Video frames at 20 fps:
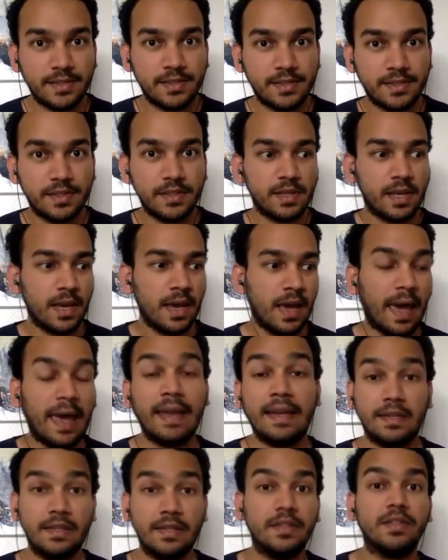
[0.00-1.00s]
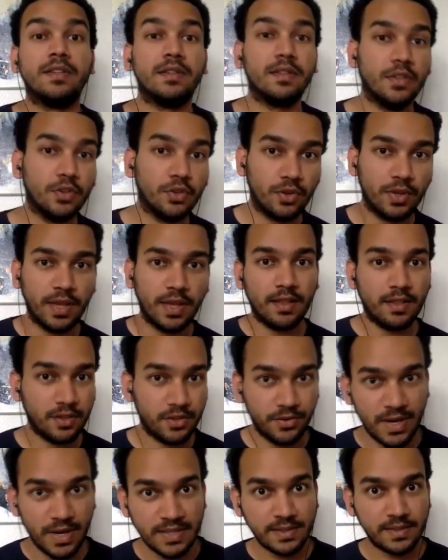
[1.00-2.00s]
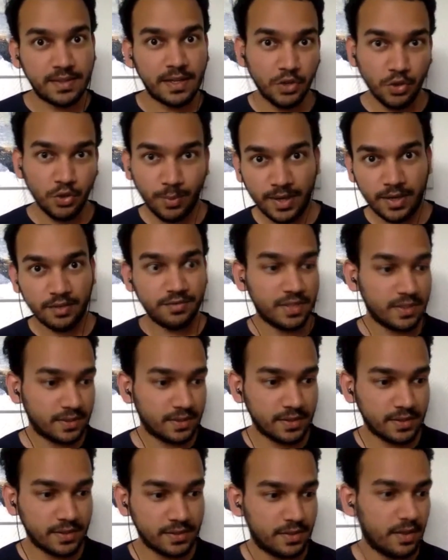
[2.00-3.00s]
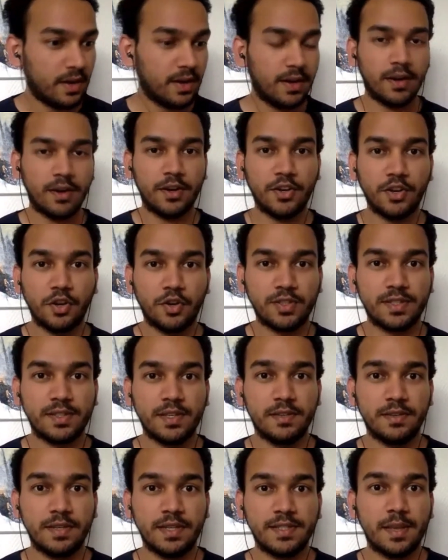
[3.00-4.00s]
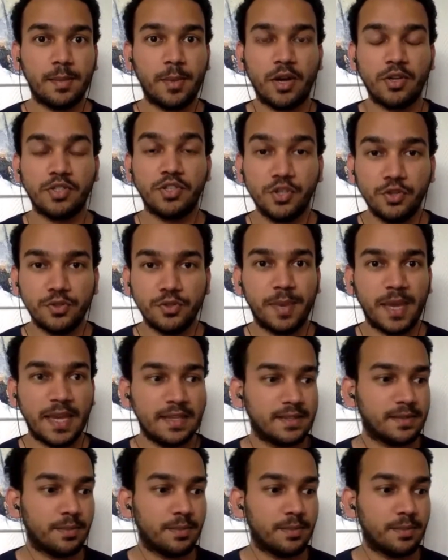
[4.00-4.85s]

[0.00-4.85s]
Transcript: And, you know, the other trends that you might have discussed earlier in your series about new space